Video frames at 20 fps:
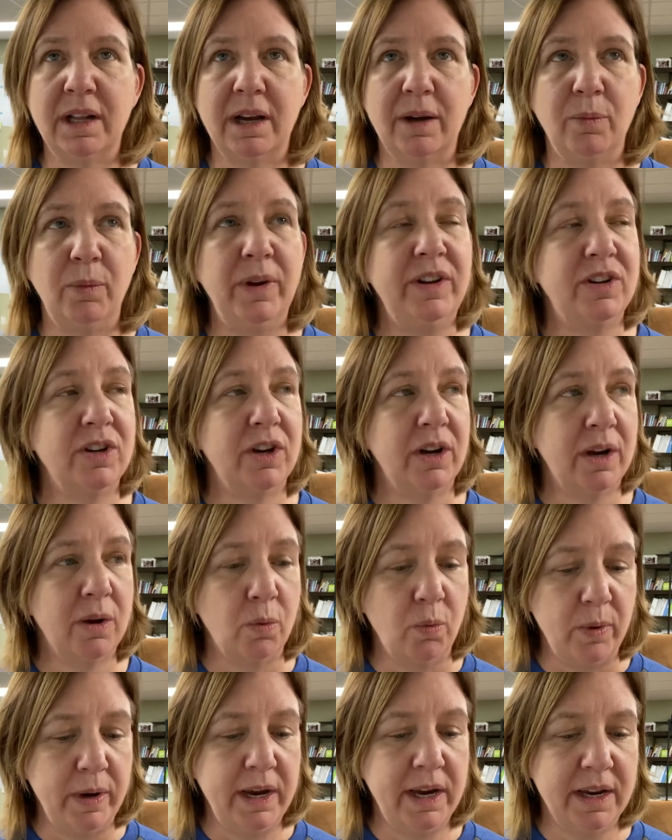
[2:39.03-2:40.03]
We took a
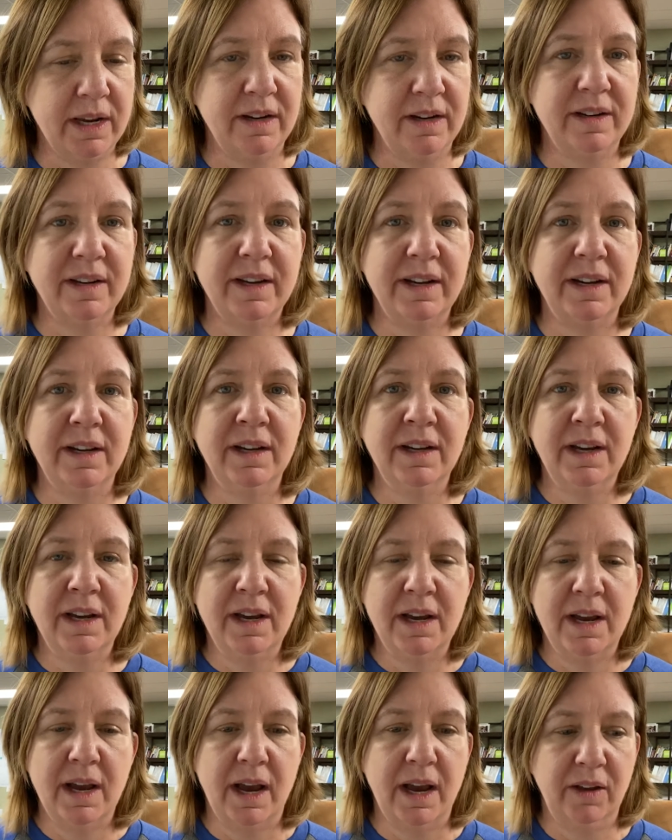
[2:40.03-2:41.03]
week and did
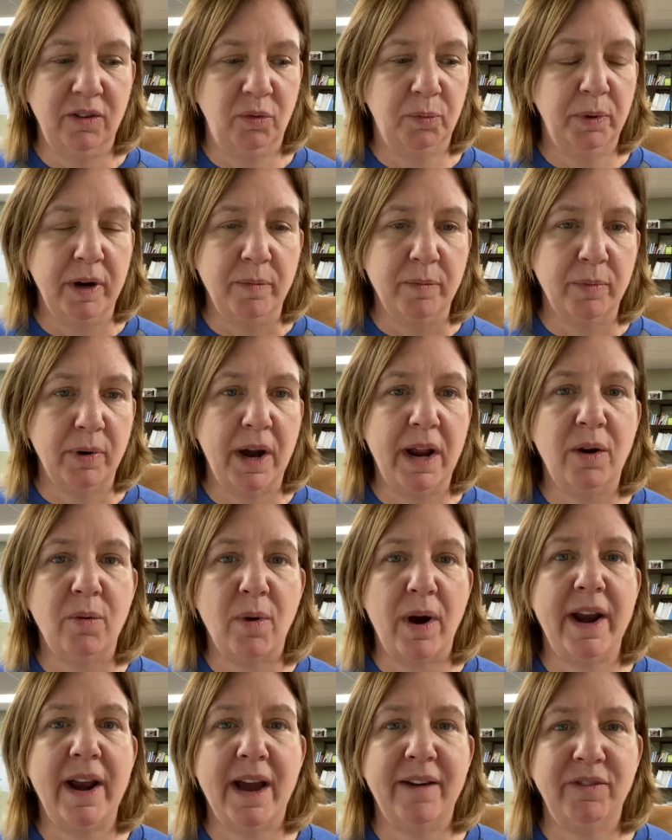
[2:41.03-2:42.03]
spring break
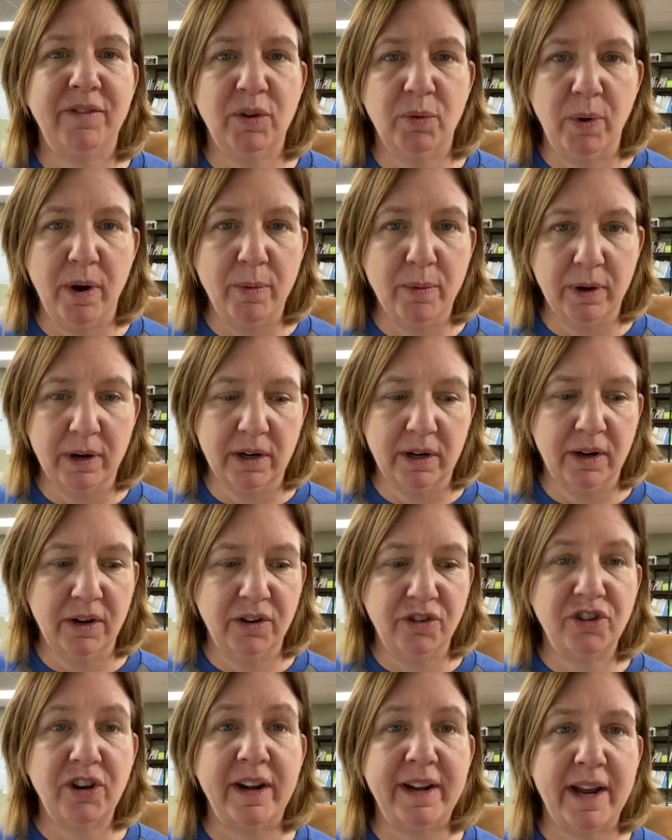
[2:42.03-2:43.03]
right after we were
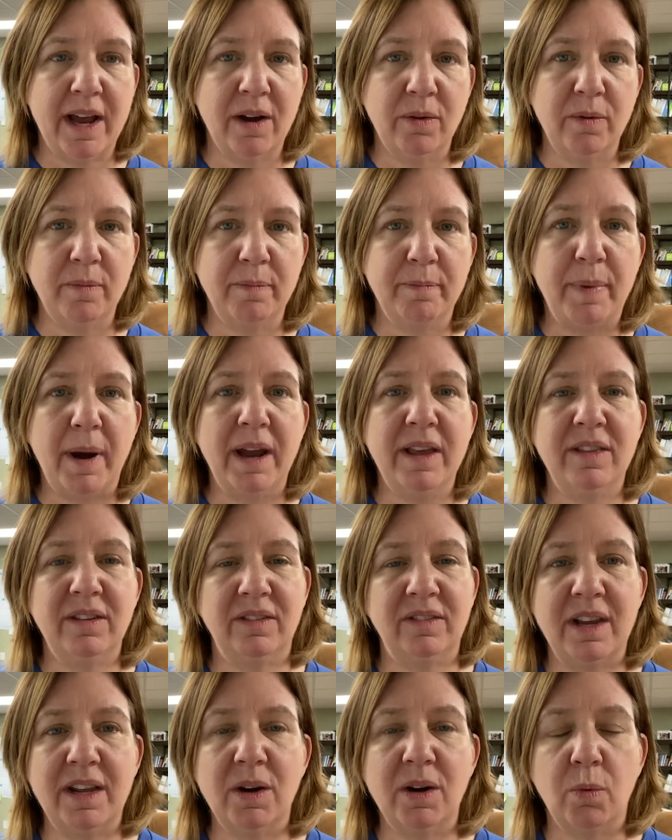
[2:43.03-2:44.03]
shut down by the
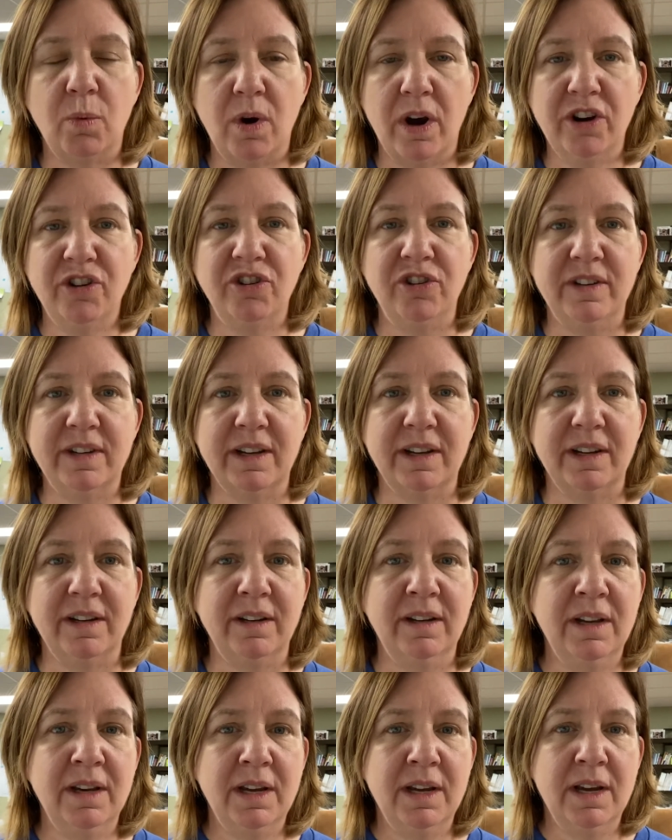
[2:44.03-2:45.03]
state of
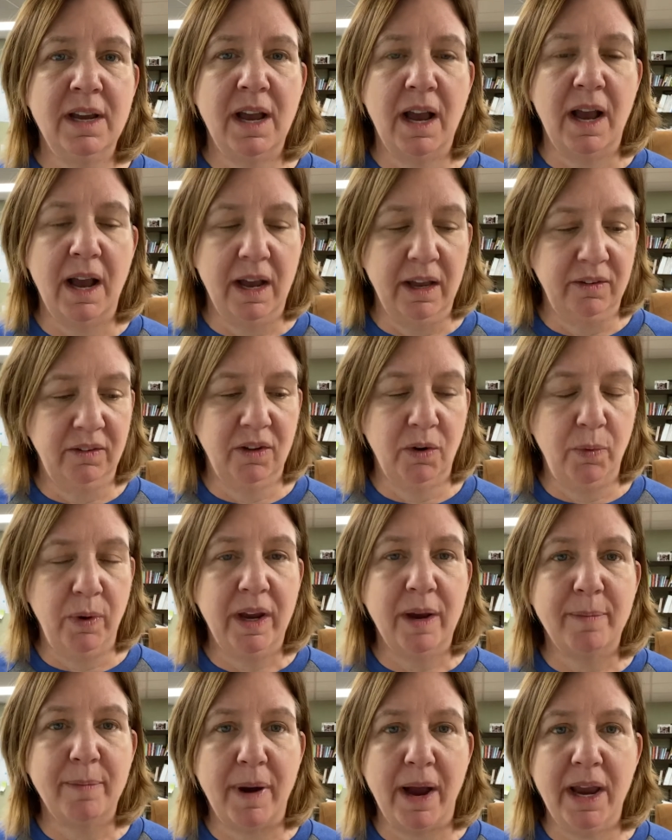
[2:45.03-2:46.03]
Washington, so we
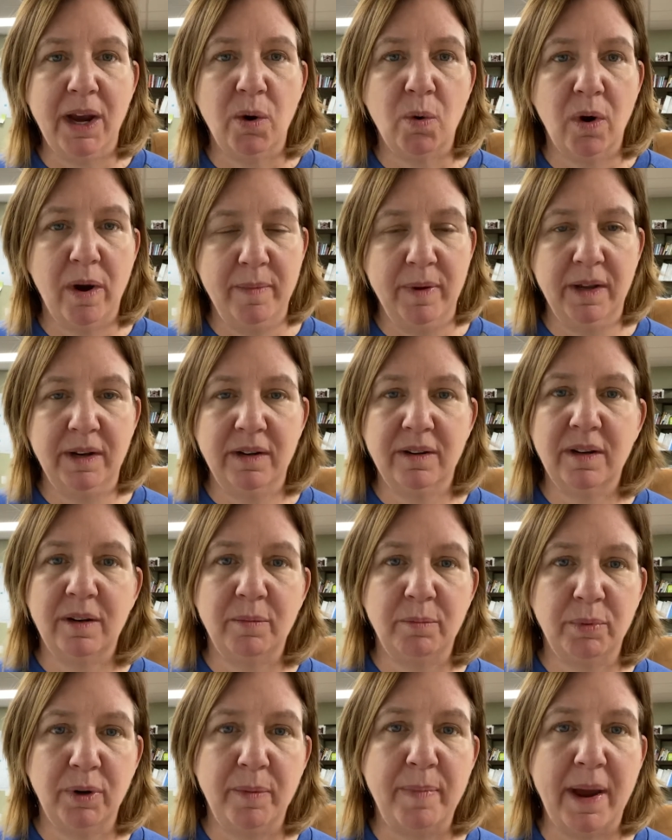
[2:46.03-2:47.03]
could buy equipment,
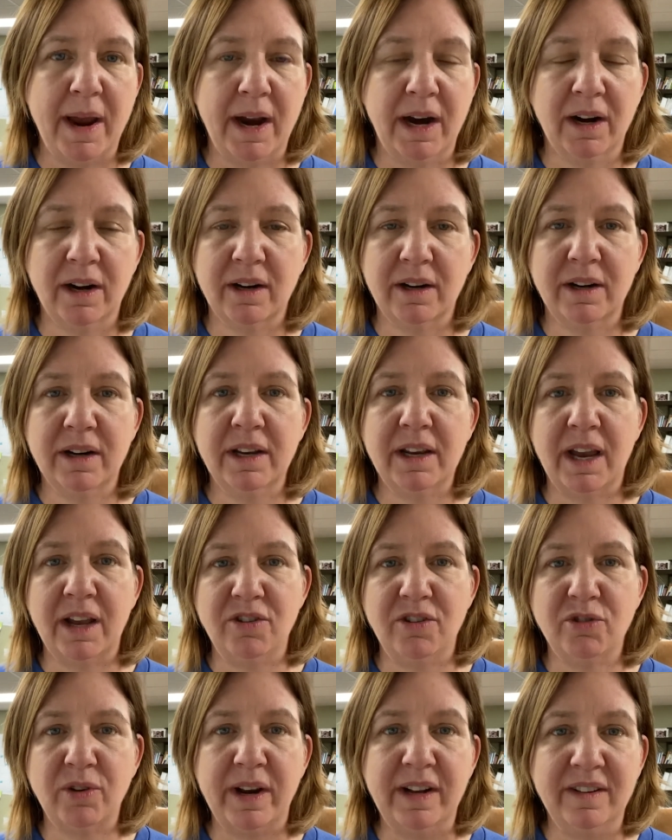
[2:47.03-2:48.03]
prepare,
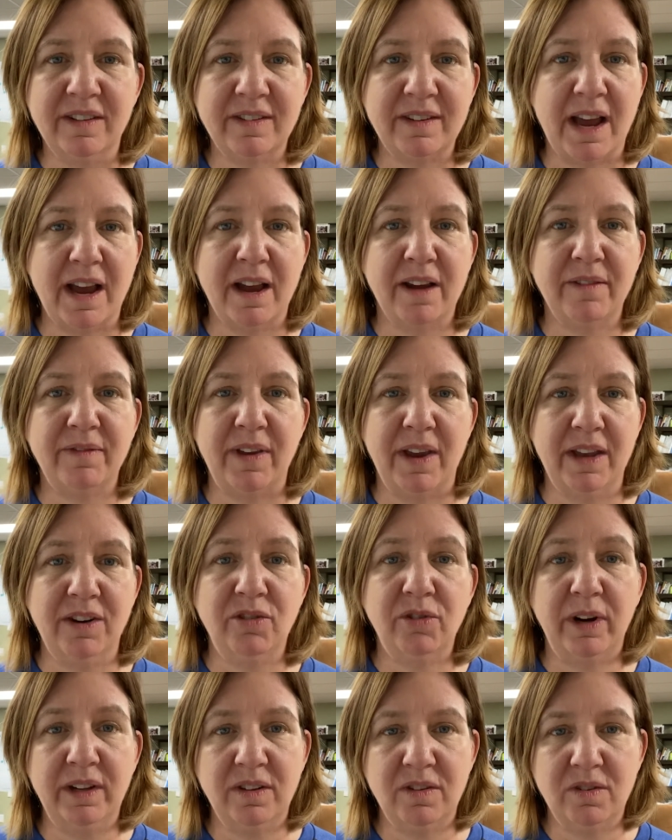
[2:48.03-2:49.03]
train staff, and
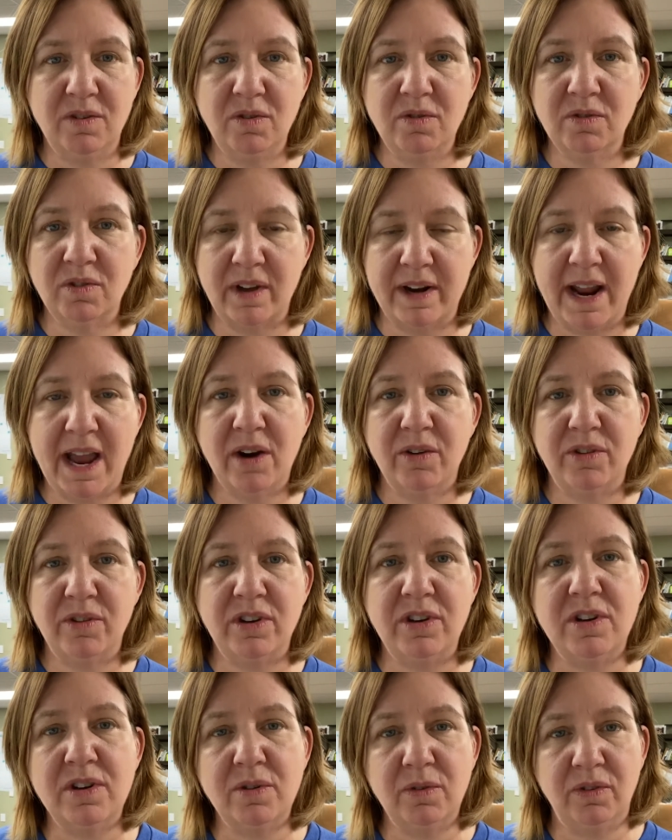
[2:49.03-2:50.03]
train students on how to
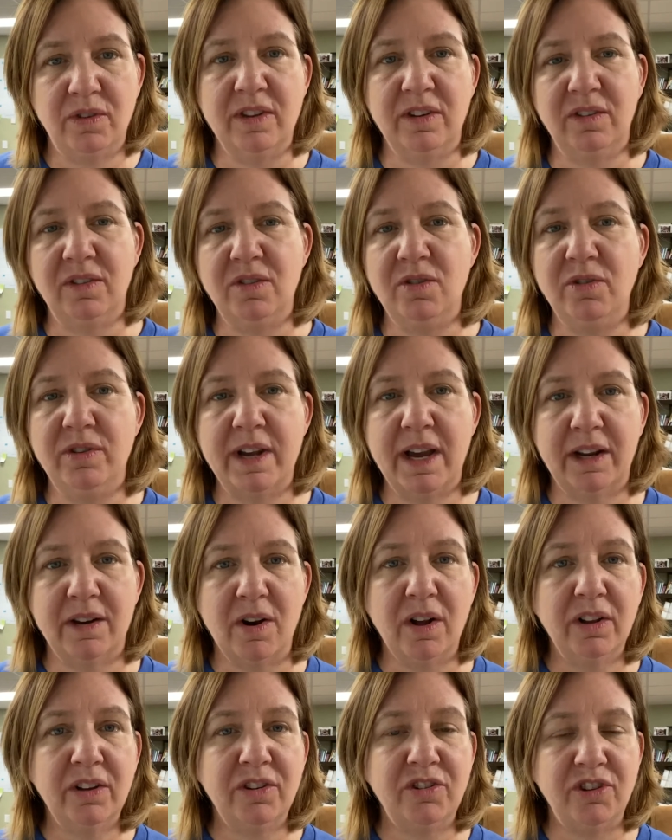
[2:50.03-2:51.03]
use this new
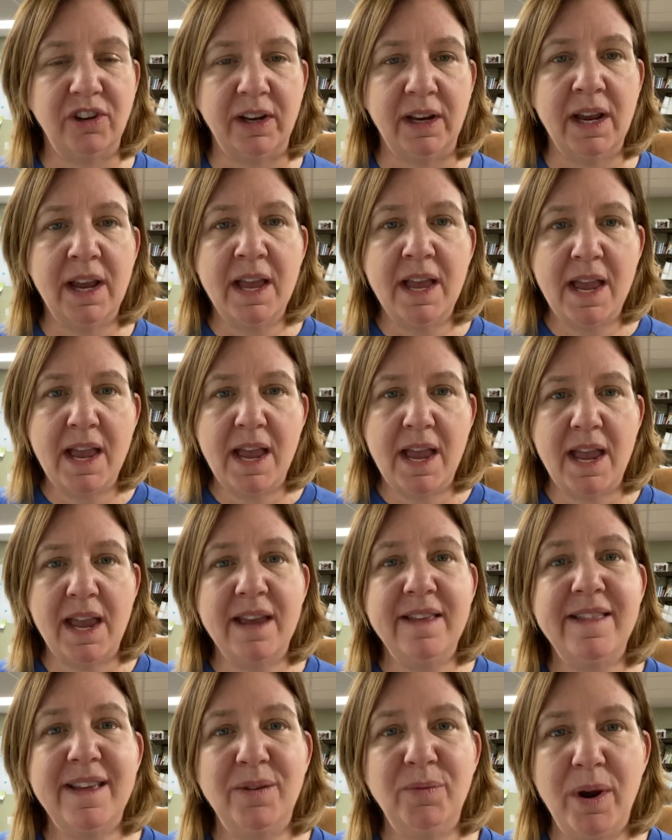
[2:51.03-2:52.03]
technology,
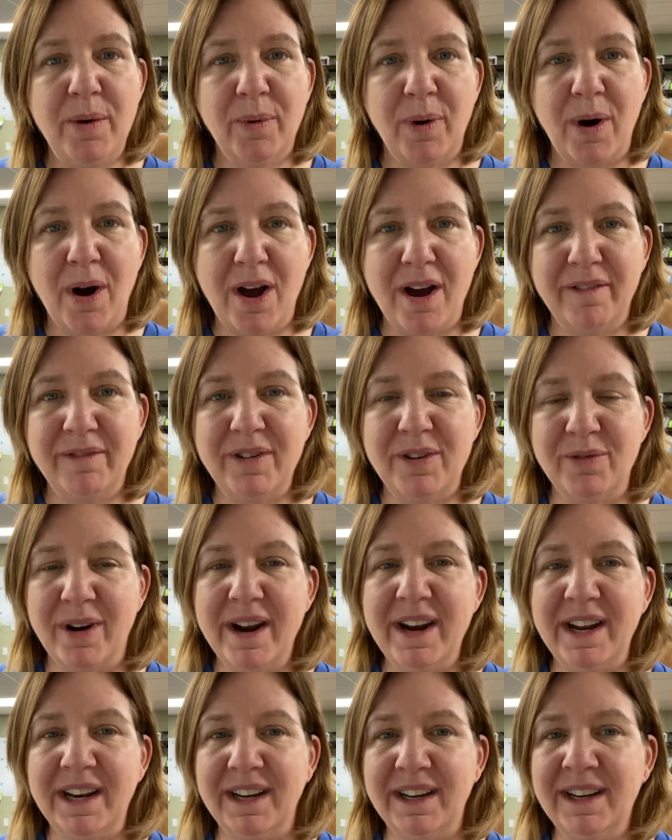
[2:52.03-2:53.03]
and then we were off and
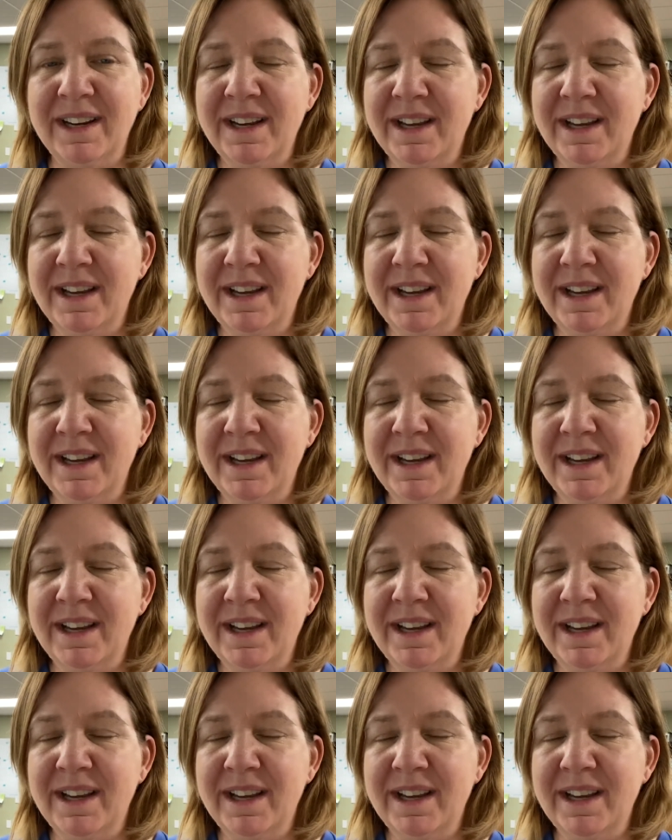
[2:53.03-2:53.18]
running.